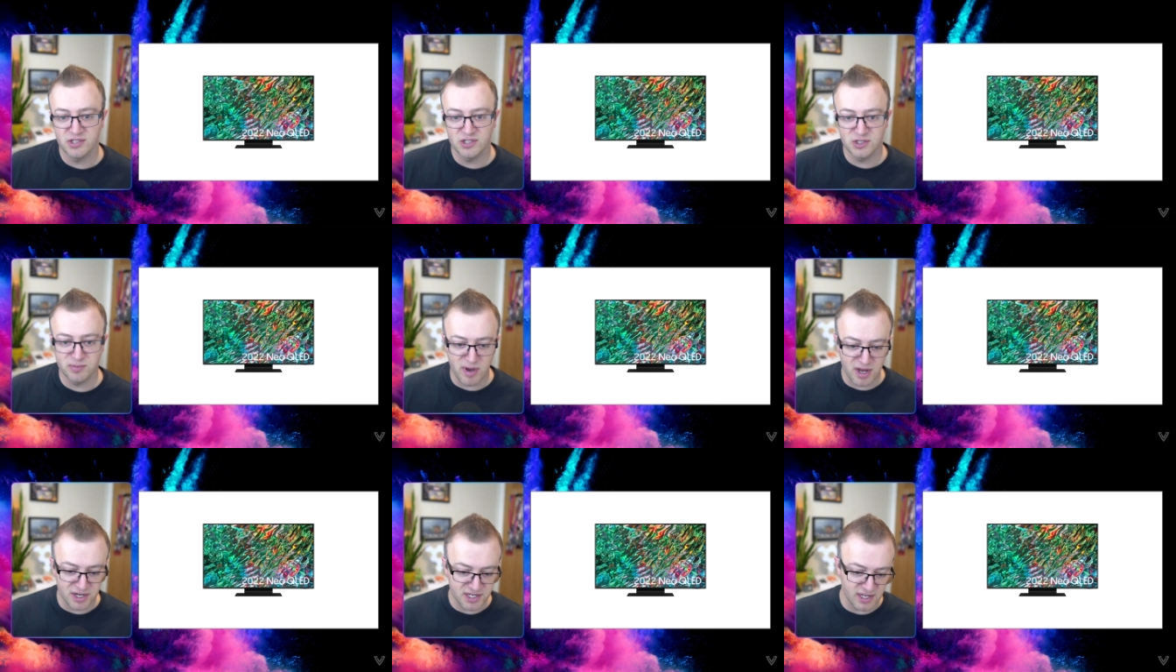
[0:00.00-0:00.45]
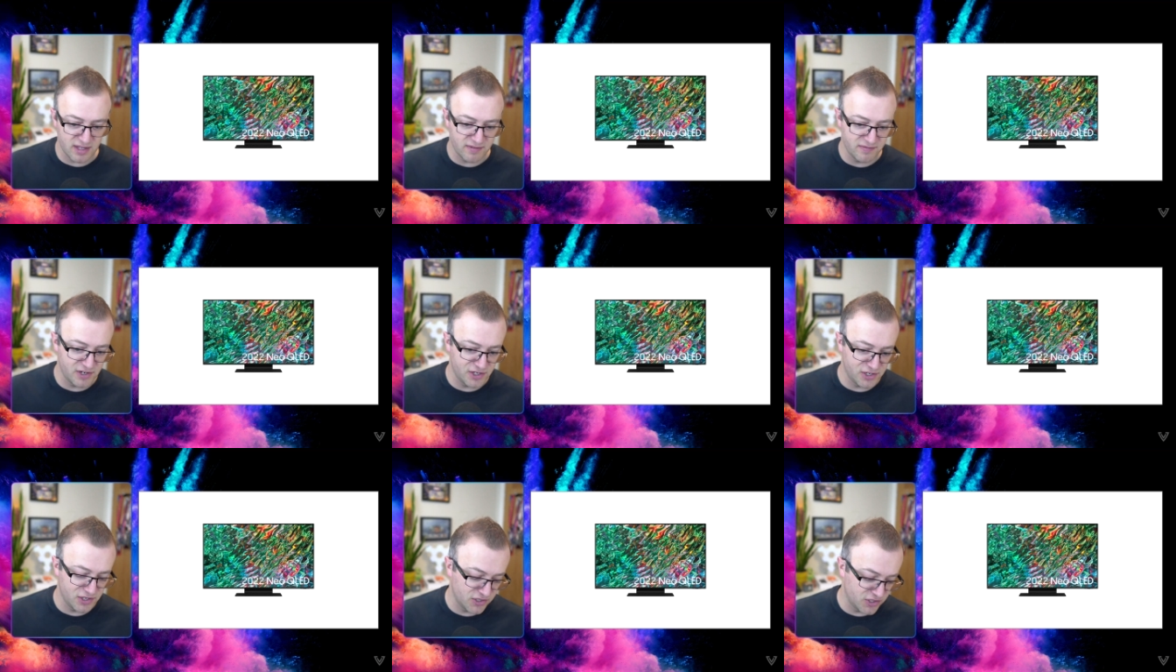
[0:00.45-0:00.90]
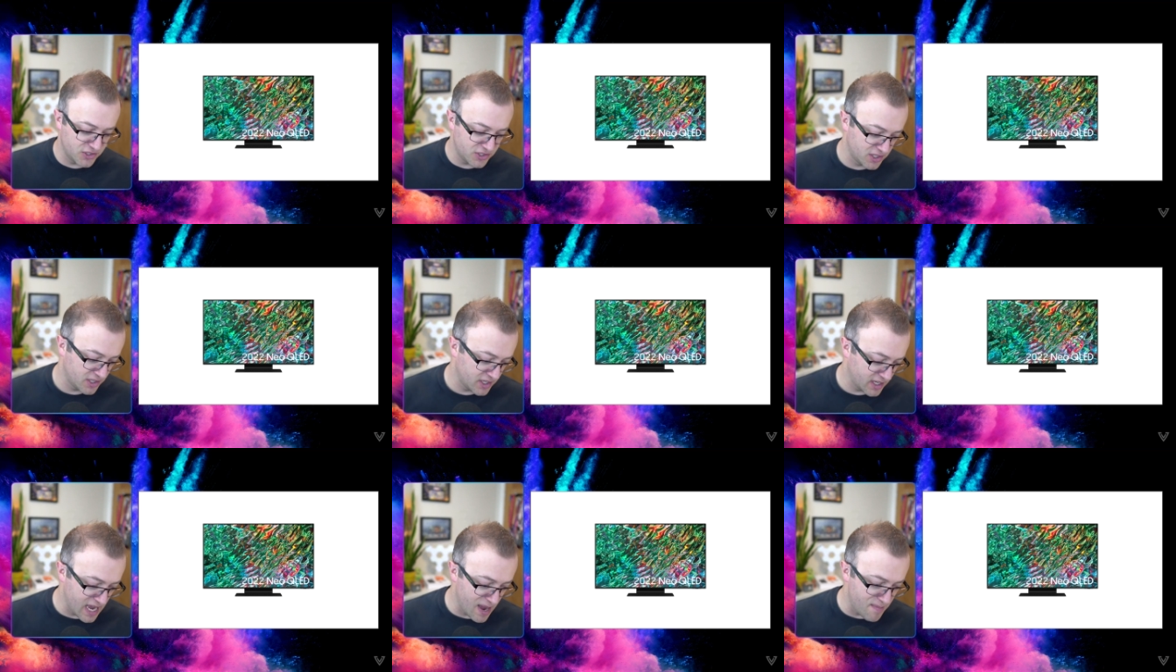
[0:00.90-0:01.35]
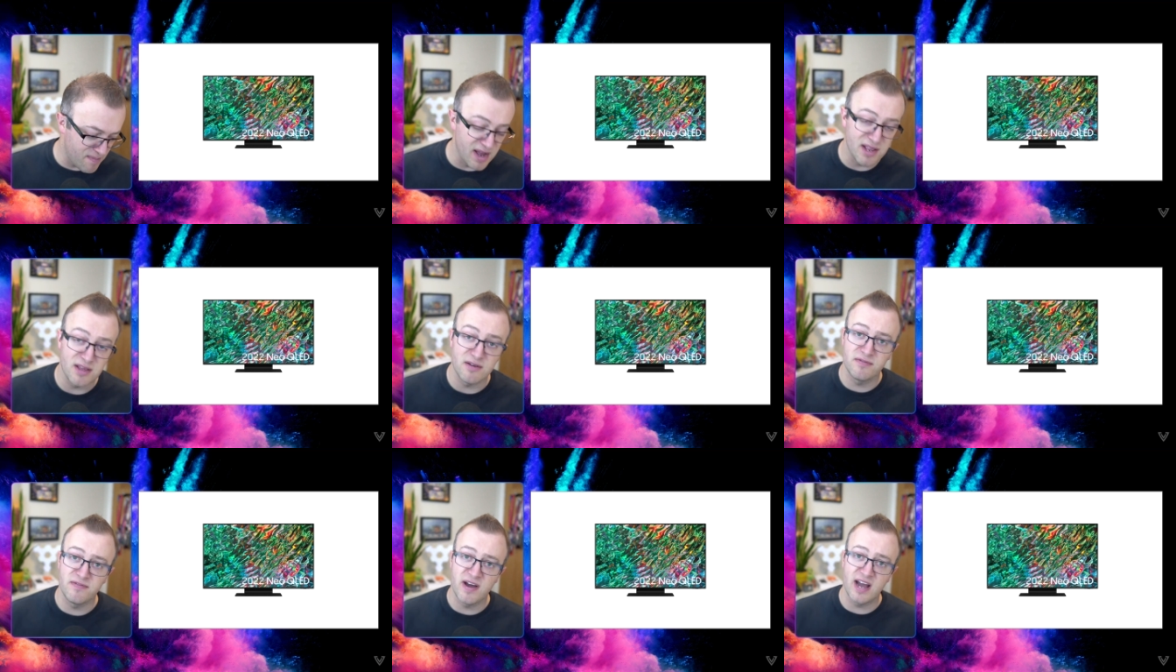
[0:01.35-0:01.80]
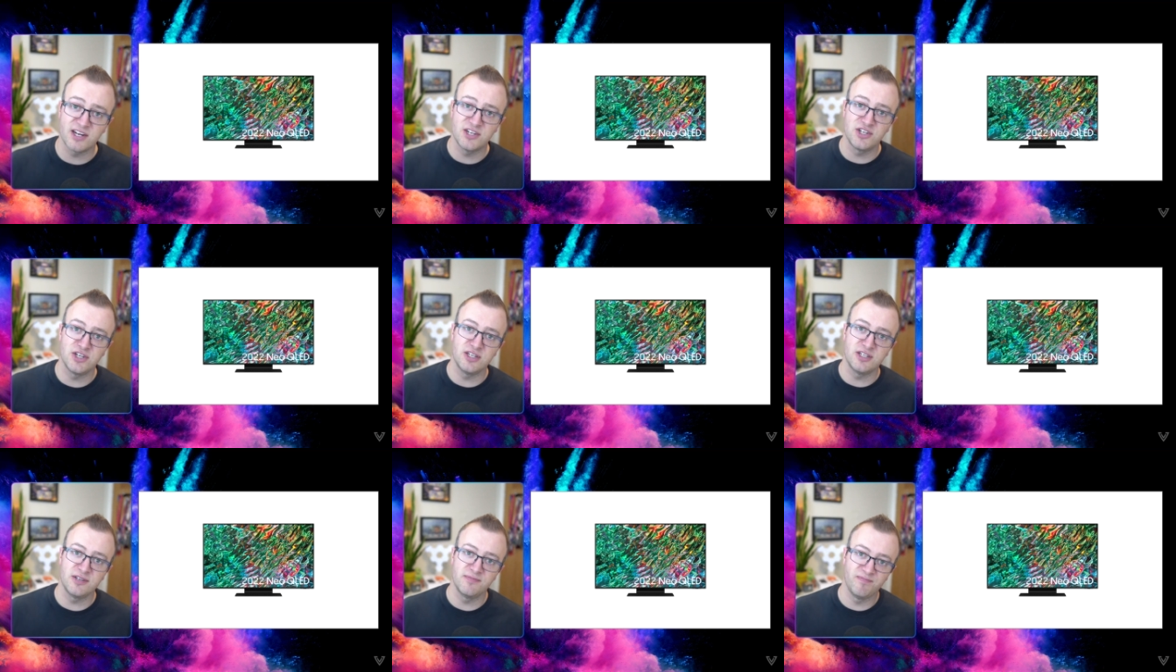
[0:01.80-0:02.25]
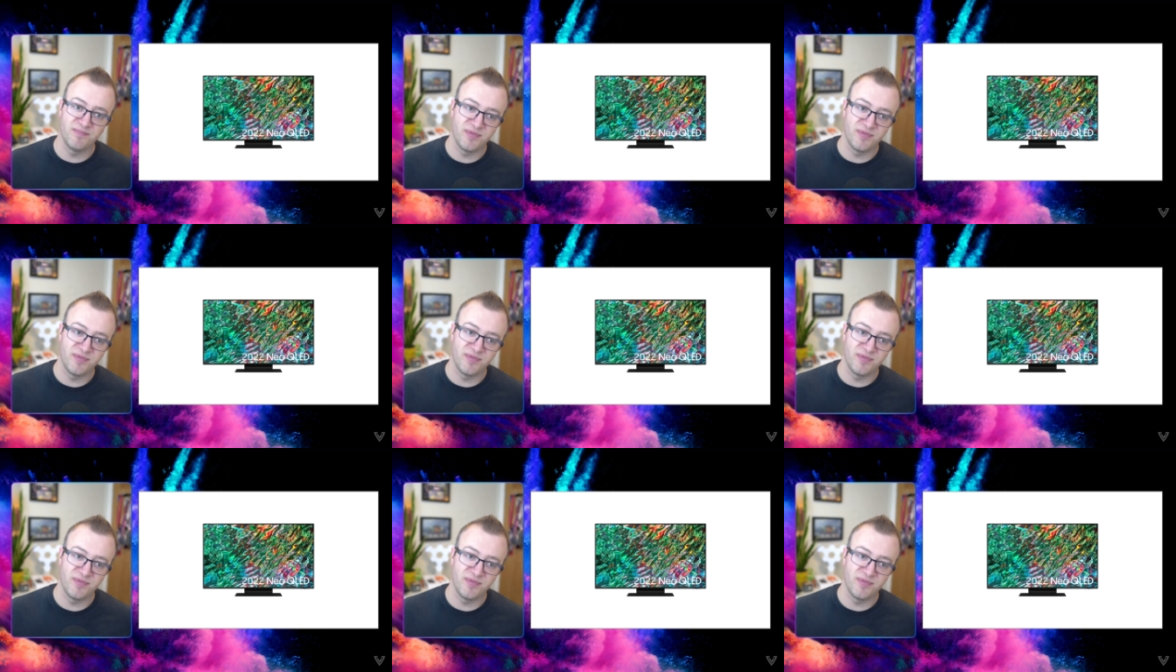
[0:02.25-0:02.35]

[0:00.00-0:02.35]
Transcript: Smart televisions get manufactured.